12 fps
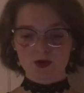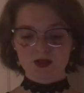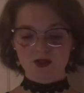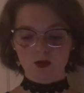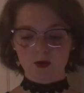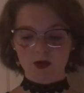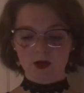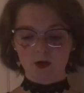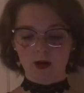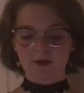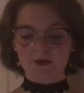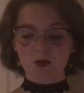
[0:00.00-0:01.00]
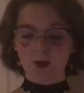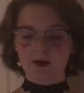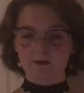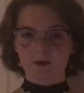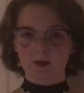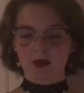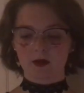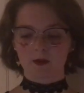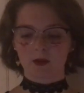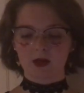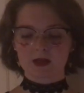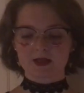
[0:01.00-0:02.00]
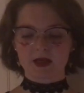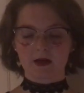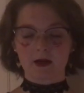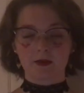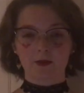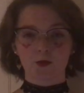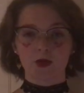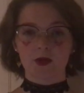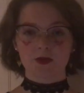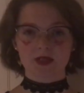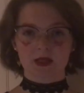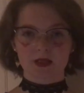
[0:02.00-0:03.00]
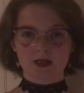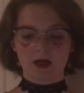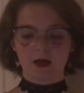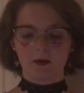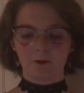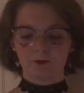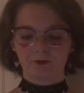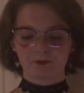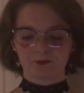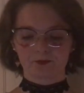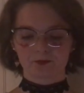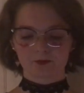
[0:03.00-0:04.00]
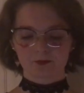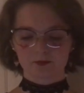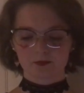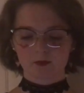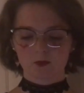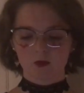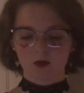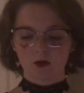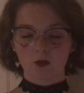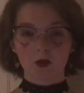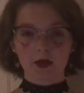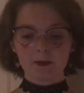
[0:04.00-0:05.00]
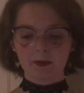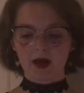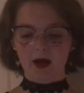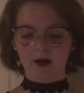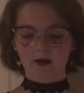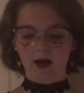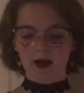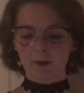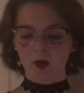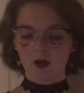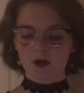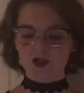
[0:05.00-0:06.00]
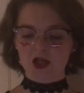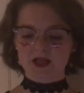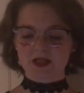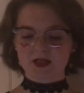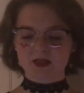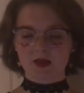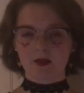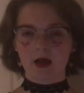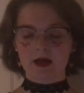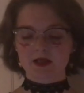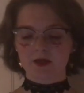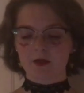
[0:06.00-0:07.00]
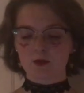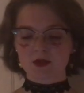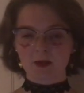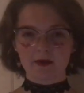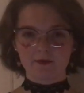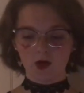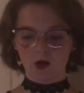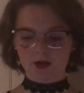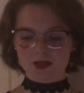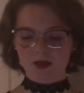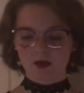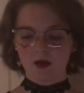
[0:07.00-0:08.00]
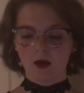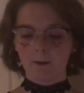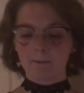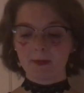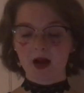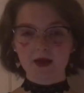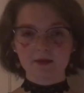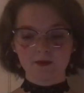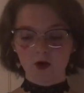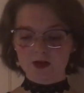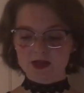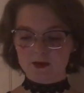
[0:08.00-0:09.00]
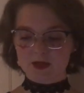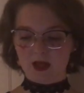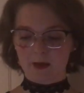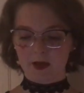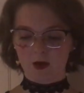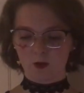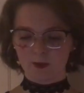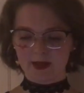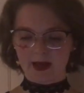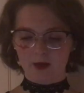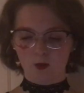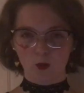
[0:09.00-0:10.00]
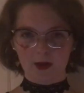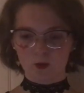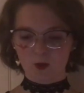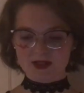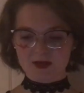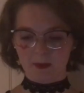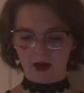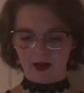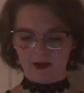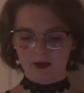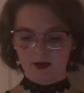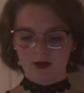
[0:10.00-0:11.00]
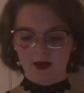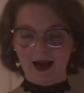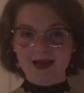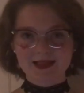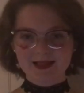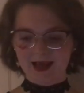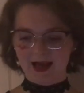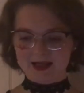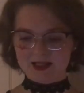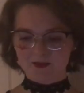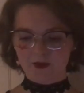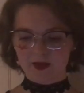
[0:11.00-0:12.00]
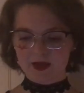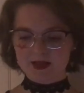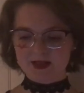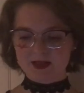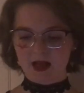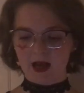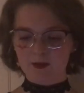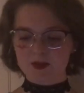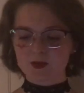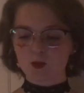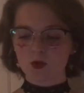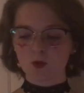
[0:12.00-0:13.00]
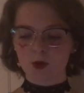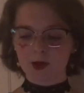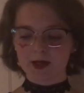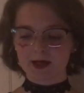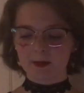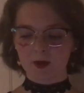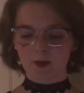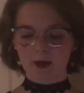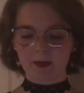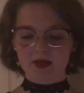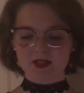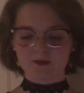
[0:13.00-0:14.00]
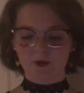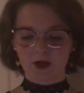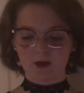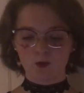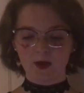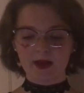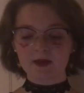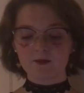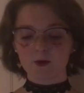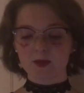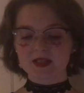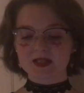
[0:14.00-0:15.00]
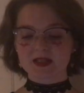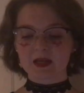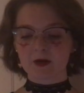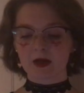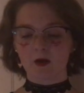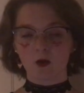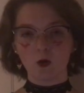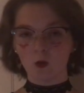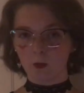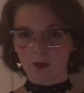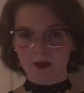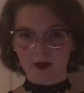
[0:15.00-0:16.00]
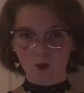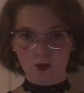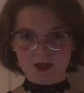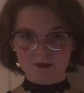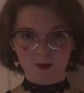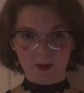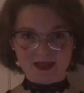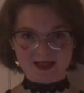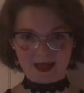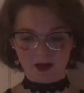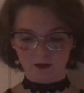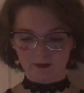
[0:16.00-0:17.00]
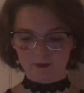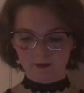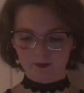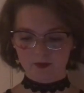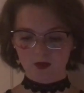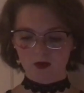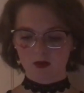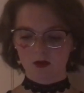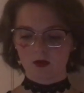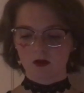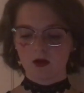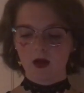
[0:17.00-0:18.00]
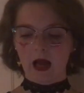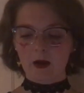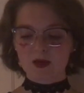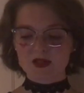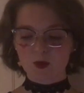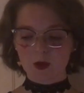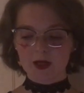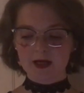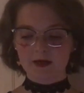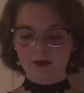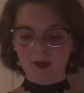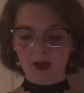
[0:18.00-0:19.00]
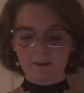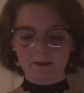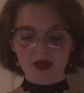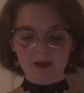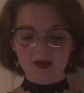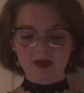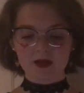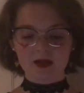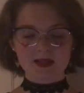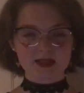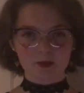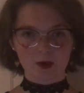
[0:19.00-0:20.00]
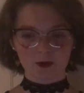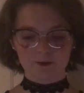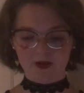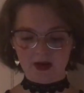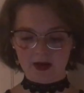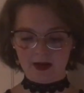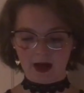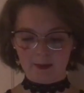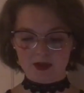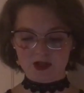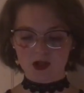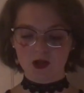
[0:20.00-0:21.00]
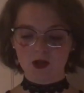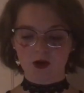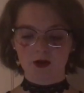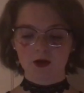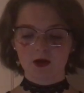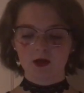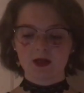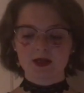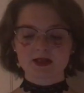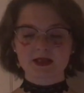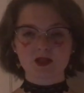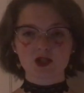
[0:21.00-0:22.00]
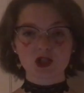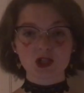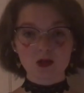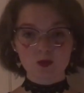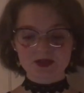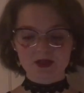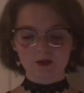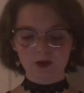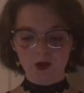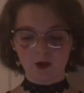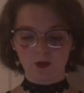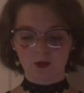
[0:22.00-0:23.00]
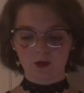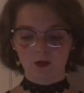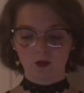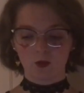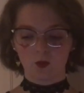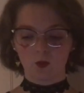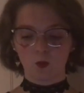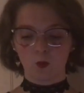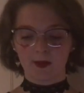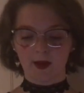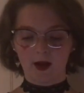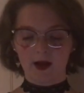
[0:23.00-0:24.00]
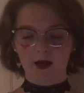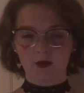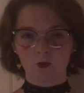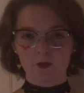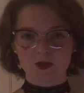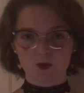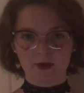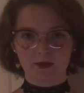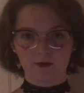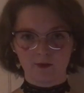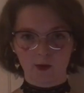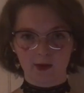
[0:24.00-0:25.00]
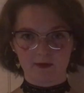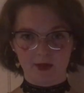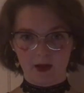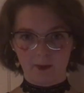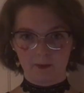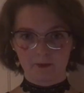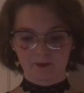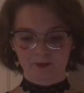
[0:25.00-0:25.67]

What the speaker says: sorry you have to wait for me. I sent at 3:06 a.m. Looking back, I apologized as if it was my fault. My fault I was coming home late, when it wasn't mine. I didn't ask for this. I was more worried about my best friend waiting for me scared at home than I was for myself. I was worried that maybe a similar fate had happened to her, since she was alone when I was with the 4 of them.